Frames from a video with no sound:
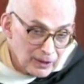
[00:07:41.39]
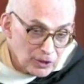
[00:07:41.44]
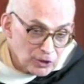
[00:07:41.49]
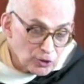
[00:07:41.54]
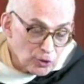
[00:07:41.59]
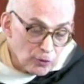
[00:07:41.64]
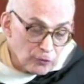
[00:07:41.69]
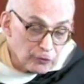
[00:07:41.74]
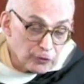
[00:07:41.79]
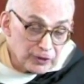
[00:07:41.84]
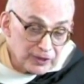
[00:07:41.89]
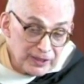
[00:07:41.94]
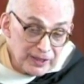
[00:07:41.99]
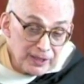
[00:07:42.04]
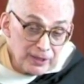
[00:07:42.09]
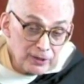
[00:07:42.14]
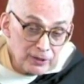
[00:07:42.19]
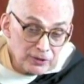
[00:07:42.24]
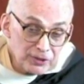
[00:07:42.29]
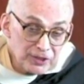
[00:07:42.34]
So for
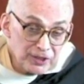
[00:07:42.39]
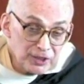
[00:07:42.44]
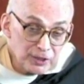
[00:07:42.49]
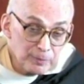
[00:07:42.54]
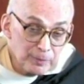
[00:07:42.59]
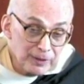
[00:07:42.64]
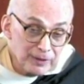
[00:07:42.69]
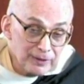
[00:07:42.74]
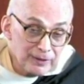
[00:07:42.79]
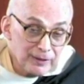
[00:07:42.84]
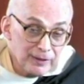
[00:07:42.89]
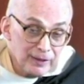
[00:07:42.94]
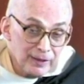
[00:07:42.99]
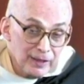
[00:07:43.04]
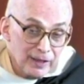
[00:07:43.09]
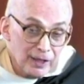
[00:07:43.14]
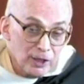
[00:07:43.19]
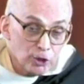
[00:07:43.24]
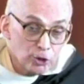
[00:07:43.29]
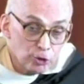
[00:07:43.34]
years, he's been
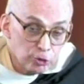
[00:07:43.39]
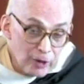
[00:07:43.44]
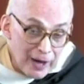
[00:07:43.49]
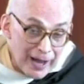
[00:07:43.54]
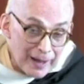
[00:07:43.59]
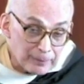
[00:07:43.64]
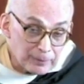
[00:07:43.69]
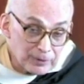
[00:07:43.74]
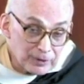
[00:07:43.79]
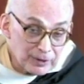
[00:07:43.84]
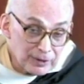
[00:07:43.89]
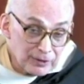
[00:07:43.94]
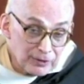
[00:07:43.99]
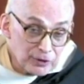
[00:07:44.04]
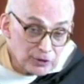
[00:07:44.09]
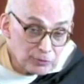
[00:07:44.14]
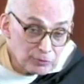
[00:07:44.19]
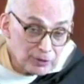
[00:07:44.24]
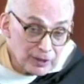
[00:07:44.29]
trapped in this